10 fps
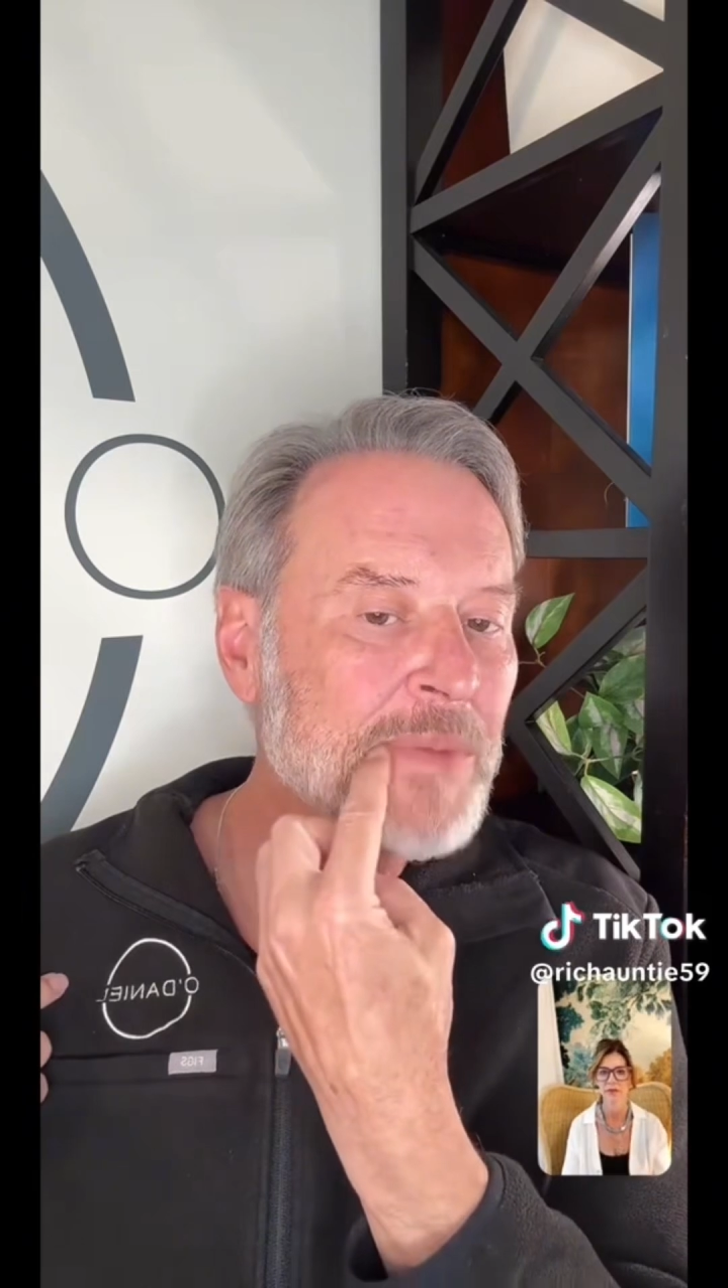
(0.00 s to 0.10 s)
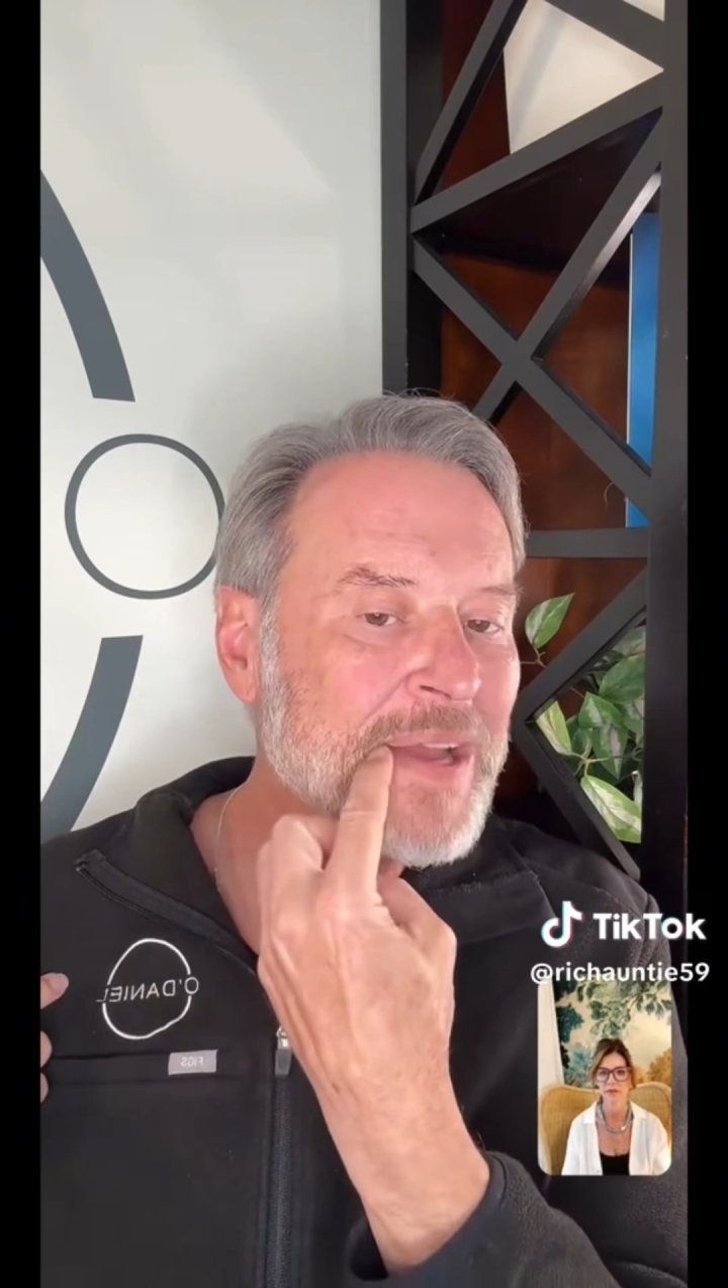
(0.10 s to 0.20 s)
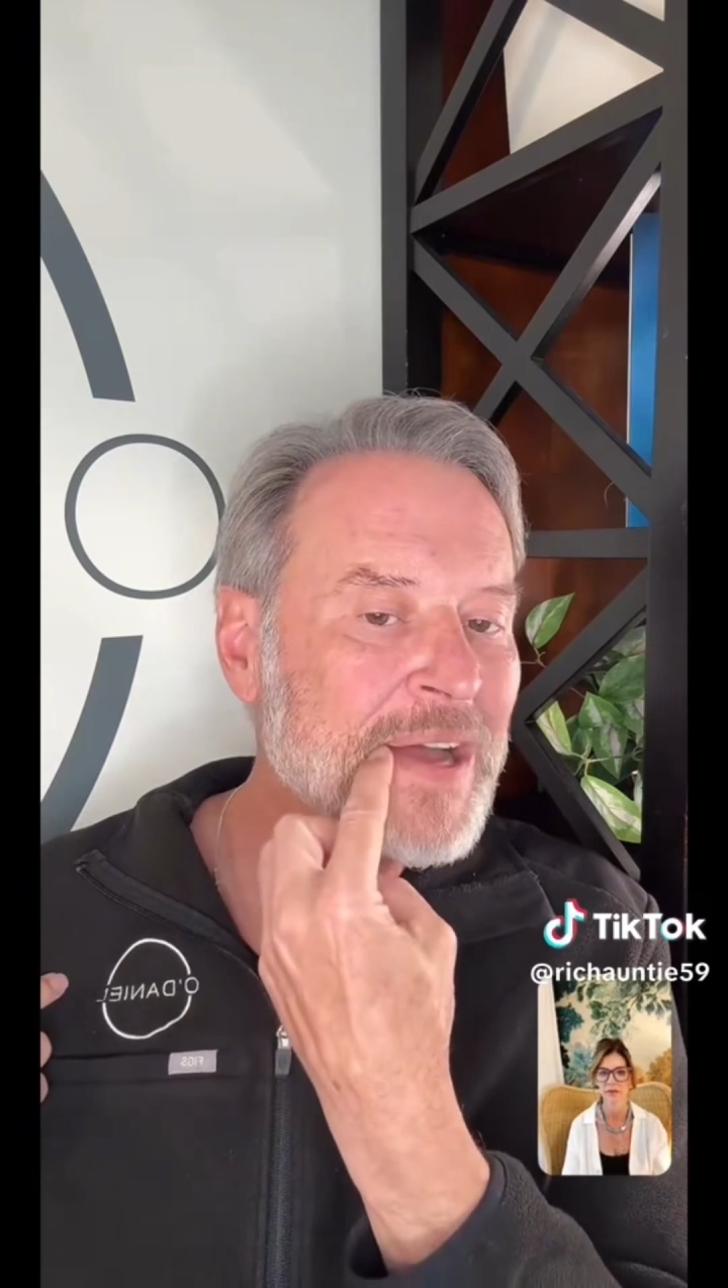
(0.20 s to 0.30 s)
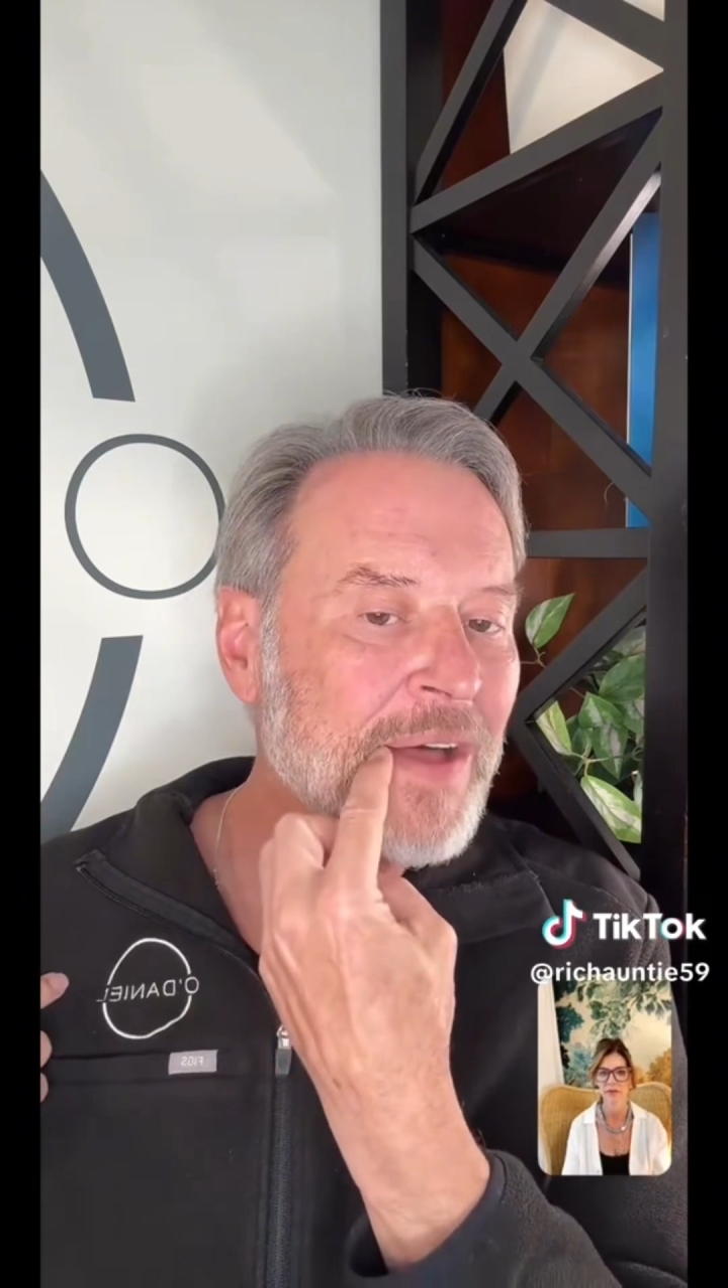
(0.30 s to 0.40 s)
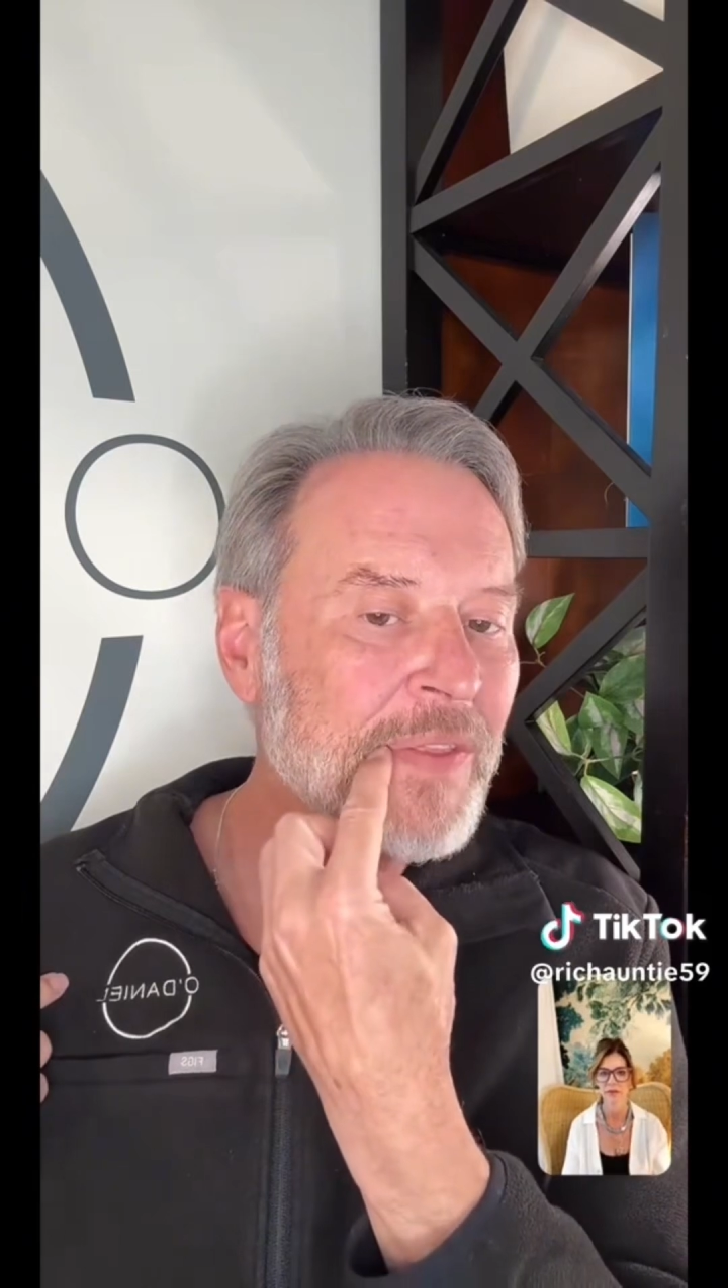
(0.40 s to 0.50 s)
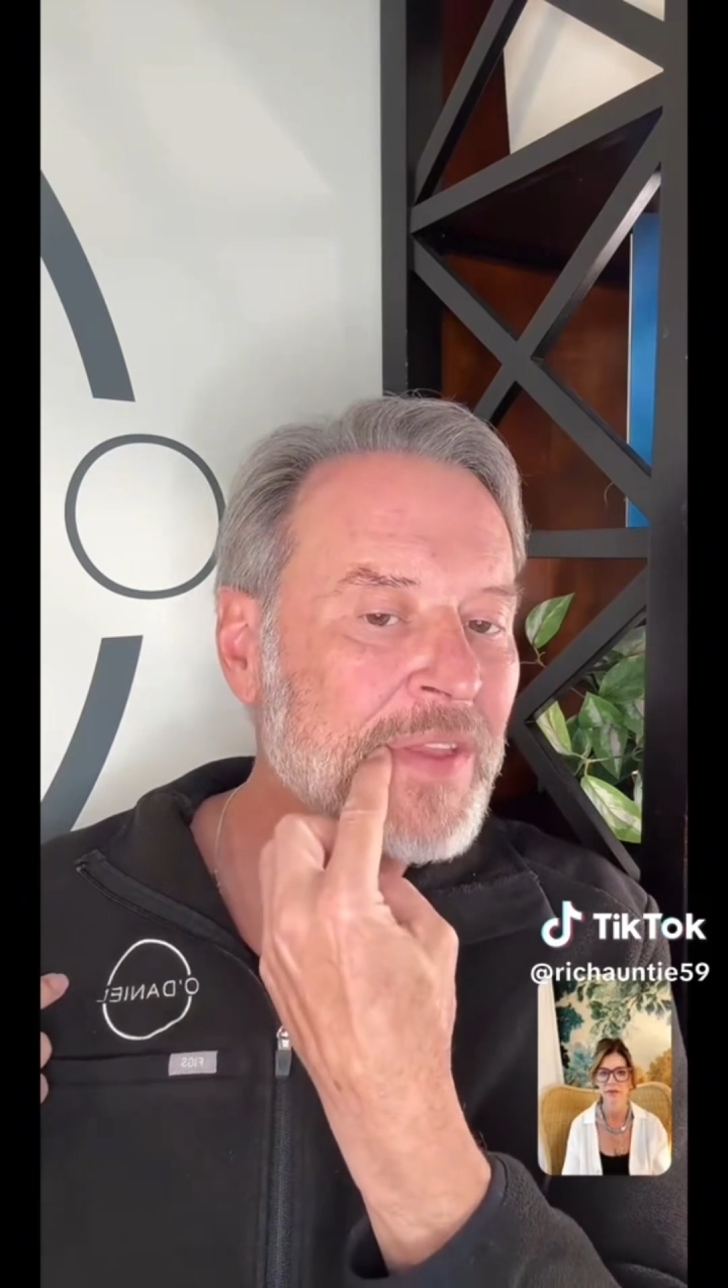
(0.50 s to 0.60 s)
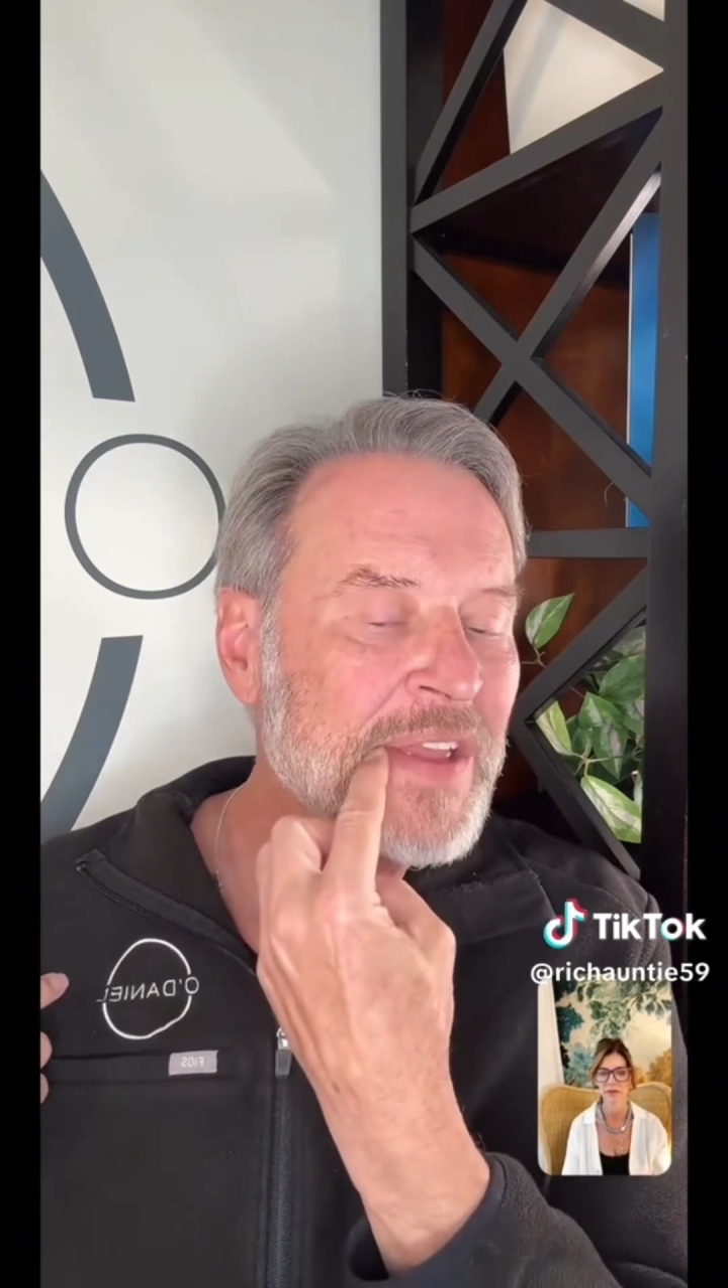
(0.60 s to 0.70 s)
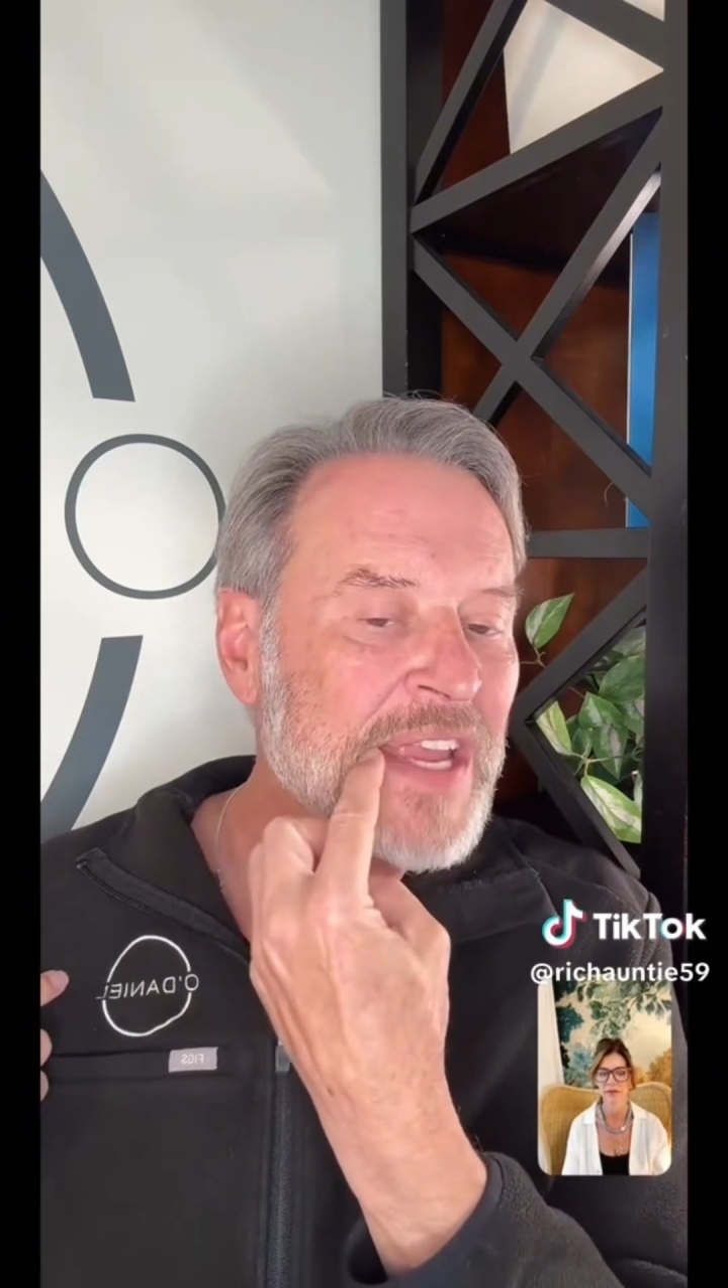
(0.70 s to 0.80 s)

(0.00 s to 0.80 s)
your mouth.